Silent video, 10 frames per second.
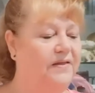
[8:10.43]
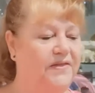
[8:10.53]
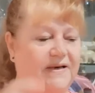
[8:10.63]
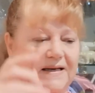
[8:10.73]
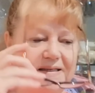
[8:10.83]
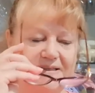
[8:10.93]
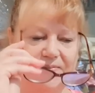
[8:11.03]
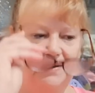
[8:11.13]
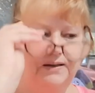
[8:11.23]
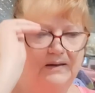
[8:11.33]
The next
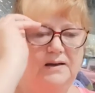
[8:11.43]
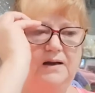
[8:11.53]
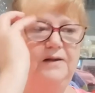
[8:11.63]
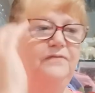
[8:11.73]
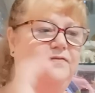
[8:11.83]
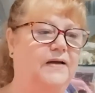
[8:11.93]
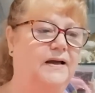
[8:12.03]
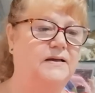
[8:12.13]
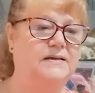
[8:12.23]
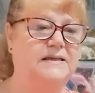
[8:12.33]
one I
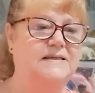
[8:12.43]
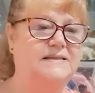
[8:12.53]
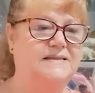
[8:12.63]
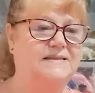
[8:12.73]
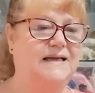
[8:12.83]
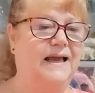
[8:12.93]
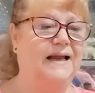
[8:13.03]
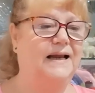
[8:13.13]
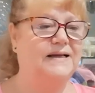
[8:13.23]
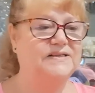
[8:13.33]
found is a
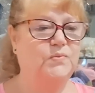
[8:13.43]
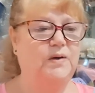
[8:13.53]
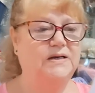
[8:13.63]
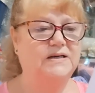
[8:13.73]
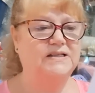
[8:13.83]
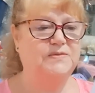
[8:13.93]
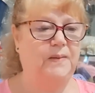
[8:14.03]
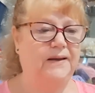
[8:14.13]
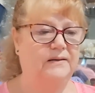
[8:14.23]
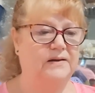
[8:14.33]
stained glass windows
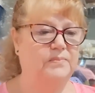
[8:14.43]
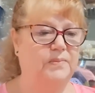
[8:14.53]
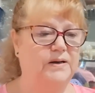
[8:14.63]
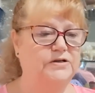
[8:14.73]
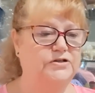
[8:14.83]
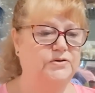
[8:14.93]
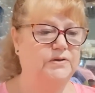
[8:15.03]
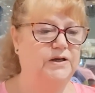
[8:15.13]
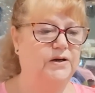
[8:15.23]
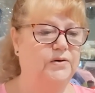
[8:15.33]
blanket by
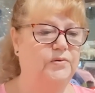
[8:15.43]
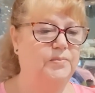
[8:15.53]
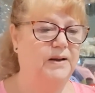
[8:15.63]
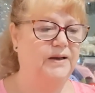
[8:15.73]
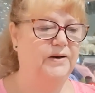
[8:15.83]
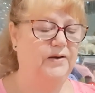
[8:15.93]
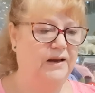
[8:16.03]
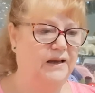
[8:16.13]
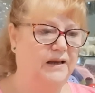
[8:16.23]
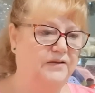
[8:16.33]
Giulio Romano
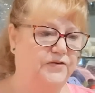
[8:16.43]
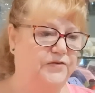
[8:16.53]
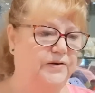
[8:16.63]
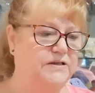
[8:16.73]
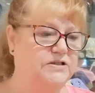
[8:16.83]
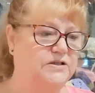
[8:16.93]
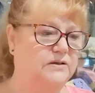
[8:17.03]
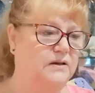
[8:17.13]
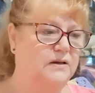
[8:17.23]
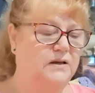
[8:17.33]
Ethrich,
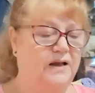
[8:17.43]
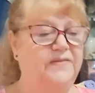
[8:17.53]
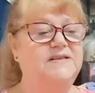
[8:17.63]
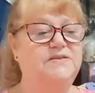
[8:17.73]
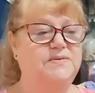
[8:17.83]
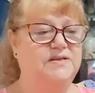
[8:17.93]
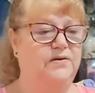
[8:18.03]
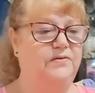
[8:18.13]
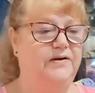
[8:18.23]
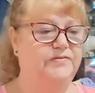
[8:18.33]
and this was
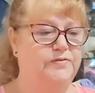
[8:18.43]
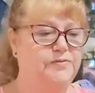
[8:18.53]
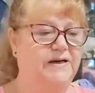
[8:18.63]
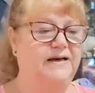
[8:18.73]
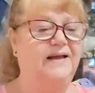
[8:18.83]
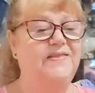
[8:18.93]
on Ravelry.